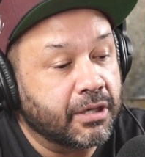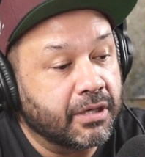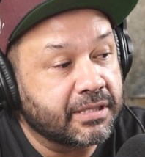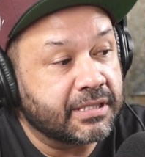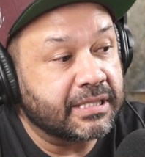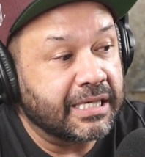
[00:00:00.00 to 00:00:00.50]

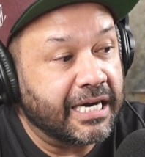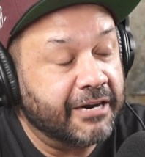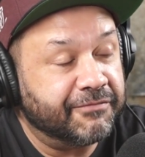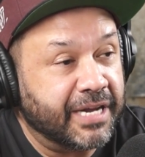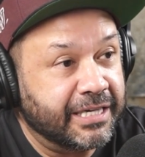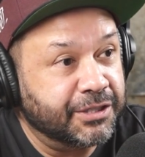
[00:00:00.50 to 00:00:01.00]
because
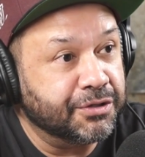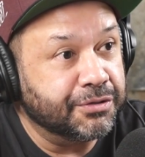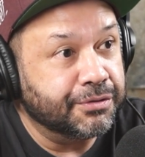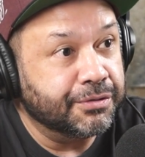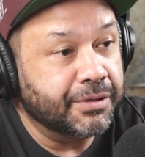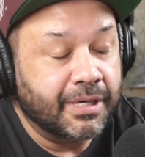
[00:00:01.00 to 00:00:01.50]
if they
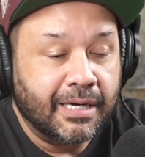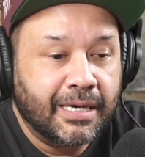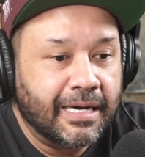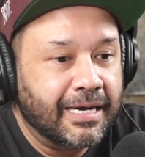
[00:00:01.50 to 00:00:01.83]
do,